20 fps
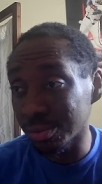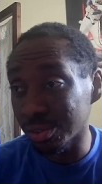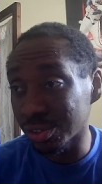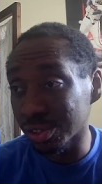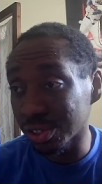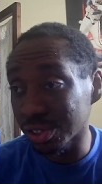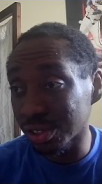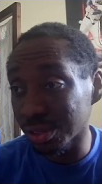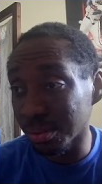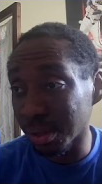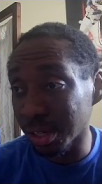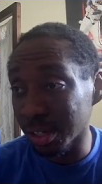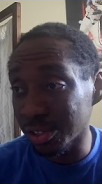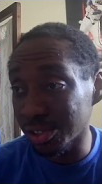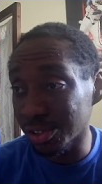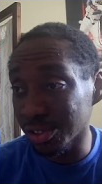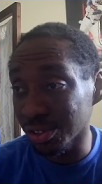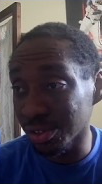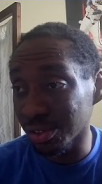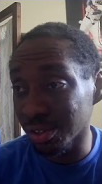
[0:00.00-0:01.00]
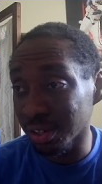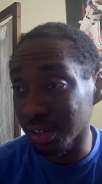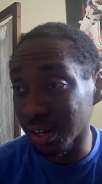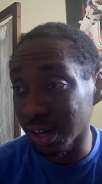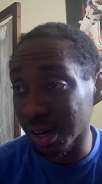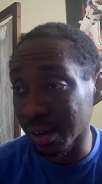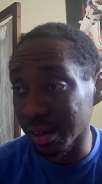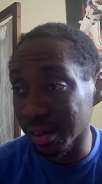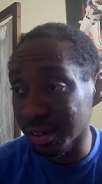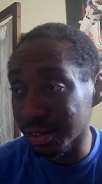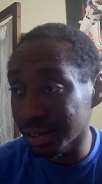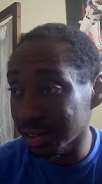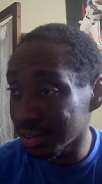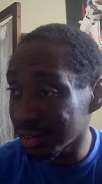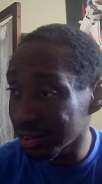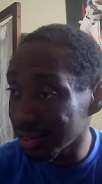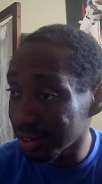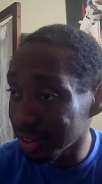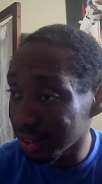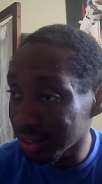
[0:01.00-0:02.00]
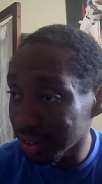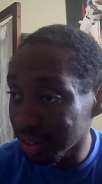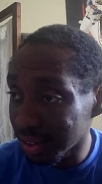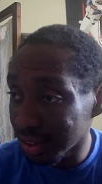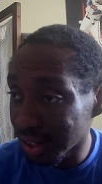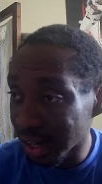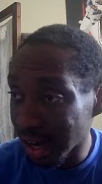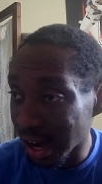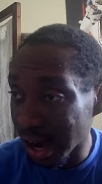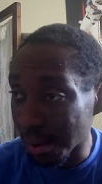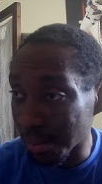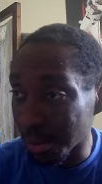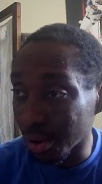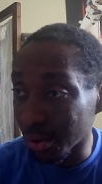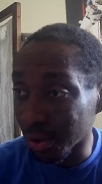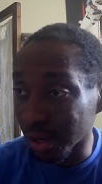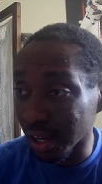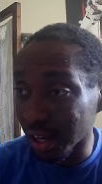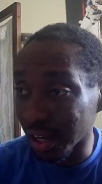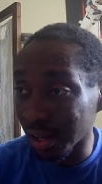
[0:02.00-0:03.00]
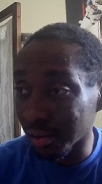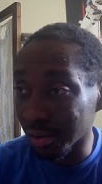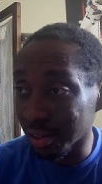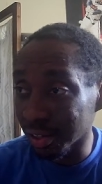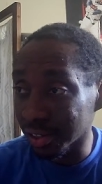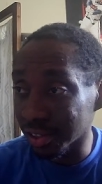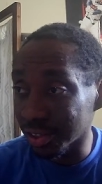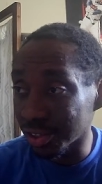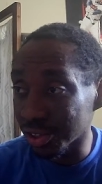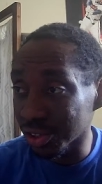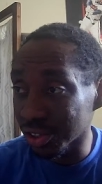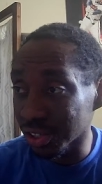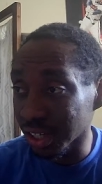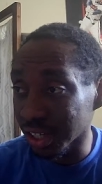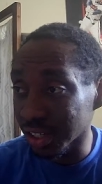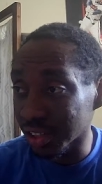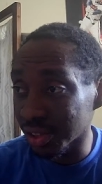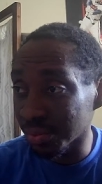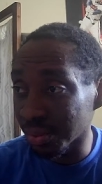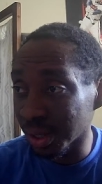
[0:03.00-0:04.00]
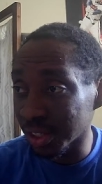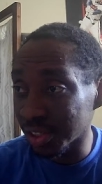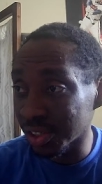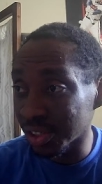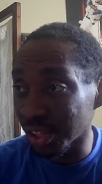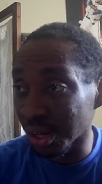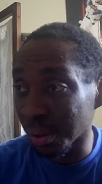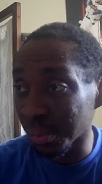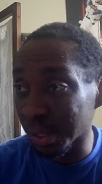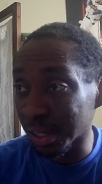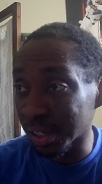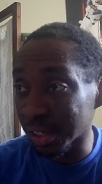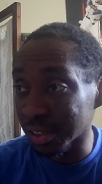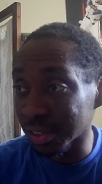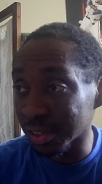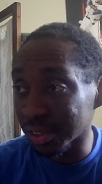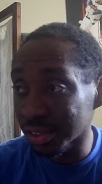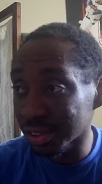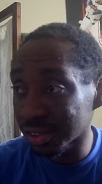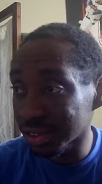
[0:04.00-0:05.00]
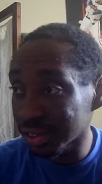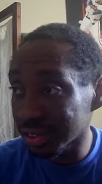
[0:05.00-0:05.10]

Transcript: just to make sure that I'm okay because it's just like my stomach is